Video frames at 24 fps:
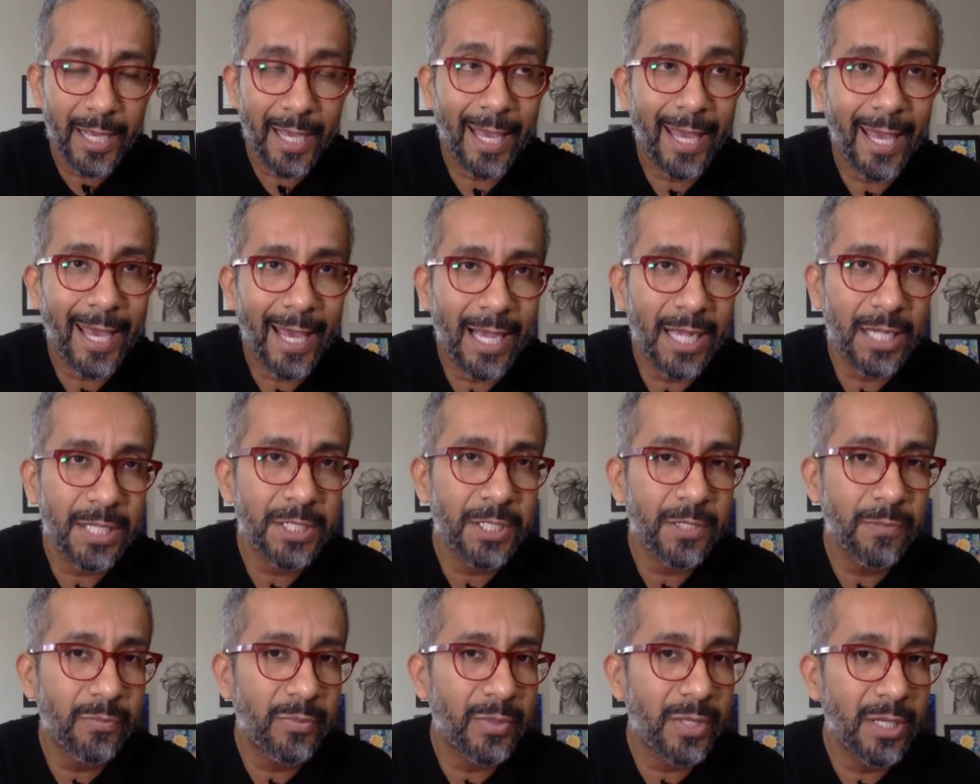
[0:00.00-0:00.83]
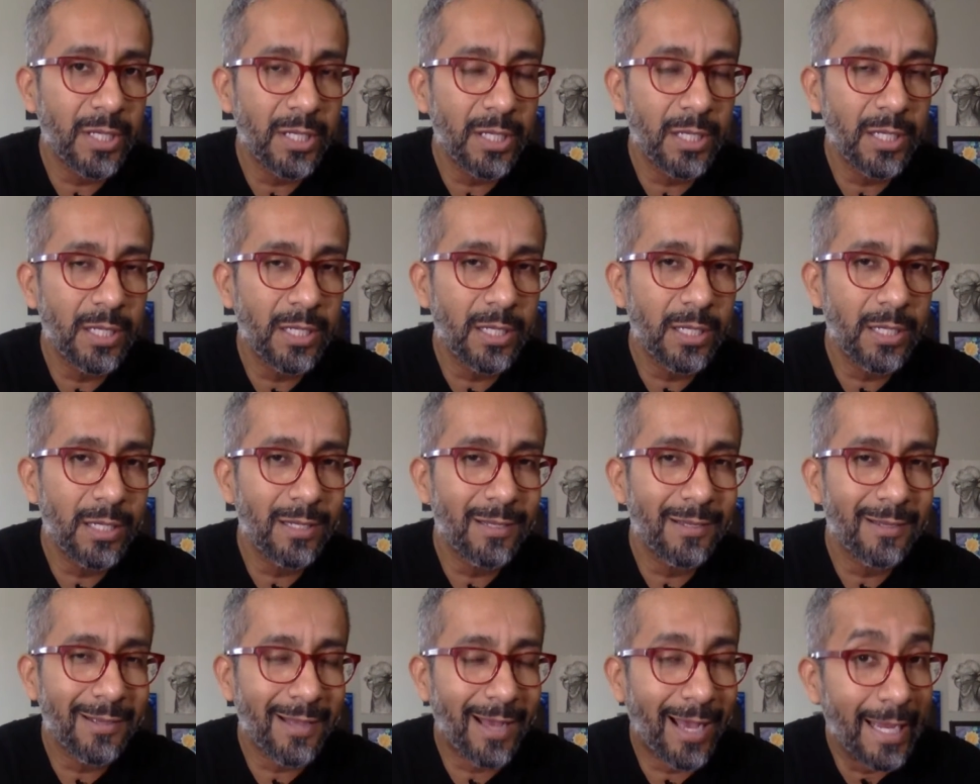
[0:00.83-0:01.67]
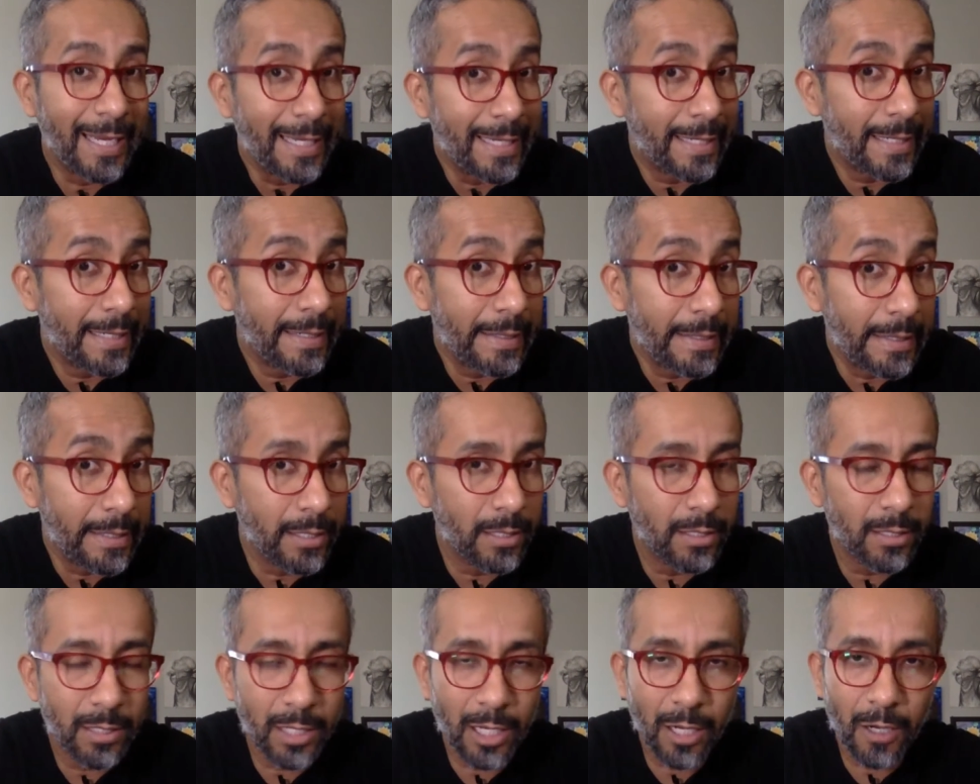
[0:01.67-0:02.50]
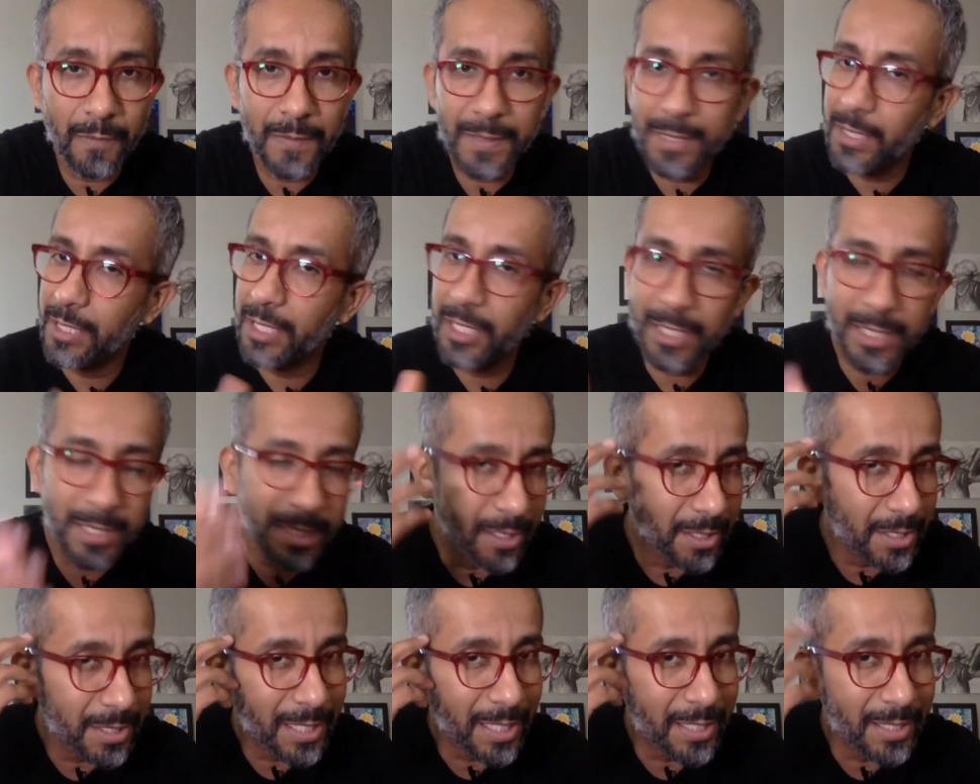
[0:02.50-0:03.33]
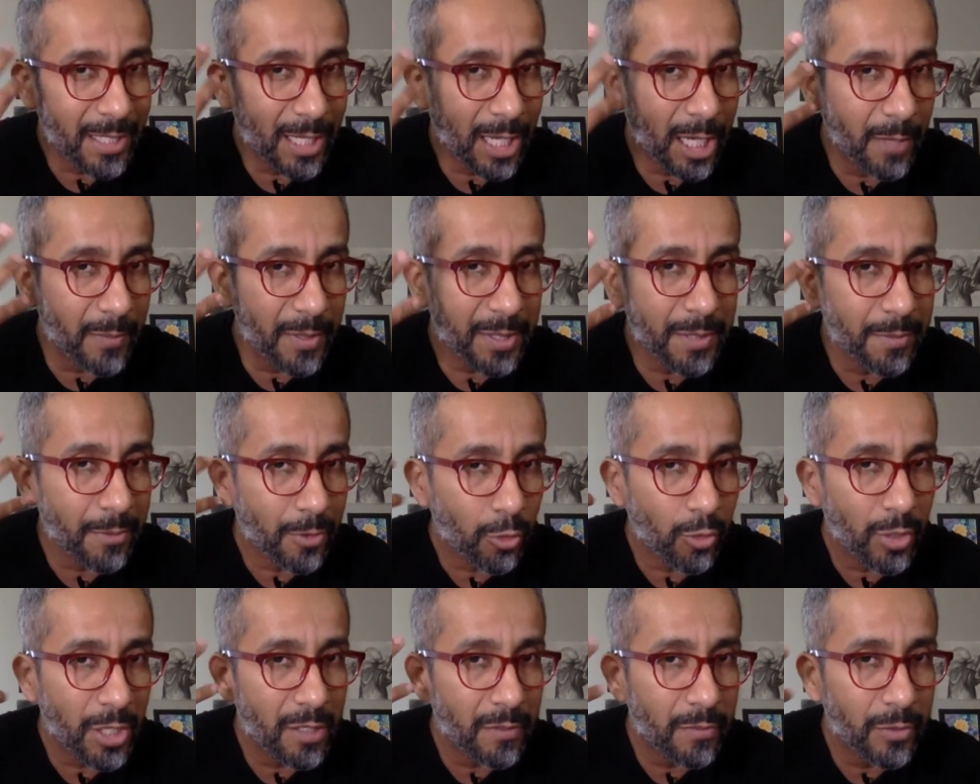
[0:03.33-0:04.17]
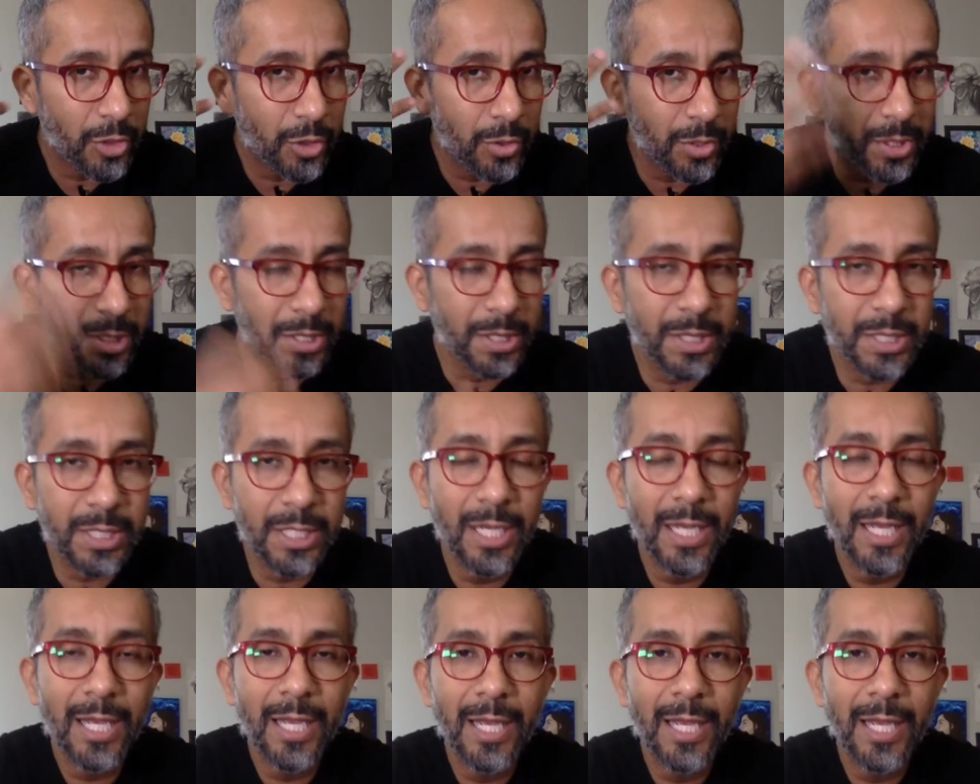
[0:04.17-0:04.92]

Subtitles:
It has to be, ideally, obviously it's going to take time and some creative juices.